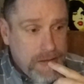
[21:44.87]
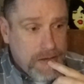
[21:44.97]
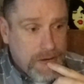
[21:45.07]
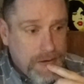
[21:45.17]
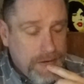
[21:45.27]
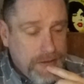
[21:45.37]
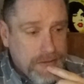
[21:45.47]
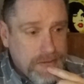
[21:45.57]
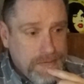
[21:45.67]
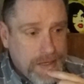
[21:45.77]
or
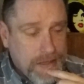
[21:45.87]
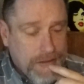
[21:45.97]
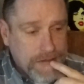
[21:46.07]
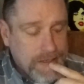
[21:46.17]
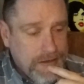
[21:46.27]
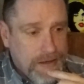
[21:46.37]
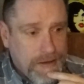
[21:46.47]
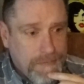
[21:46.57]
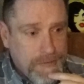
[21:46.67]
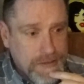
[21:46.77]
the not last night,
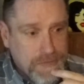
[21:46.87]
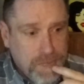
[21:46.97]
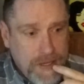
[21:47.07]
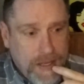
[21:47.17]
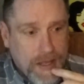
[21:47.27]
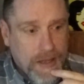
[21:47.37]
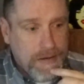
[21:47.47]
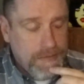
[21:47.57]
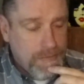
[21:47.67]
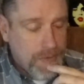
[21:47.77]
um, this
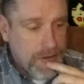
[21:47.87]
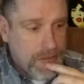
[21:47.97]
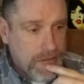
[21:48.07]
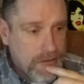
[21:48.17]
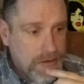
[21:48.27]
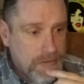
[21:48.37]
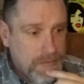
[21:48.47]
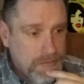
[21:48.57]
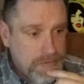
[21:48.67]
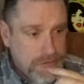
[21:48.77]
weekend with the
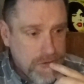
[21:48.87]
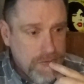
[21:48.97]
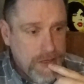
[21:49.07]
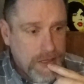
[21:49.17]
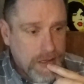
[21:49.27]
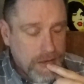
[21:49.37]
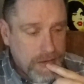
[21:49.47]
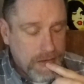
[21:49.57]
shooting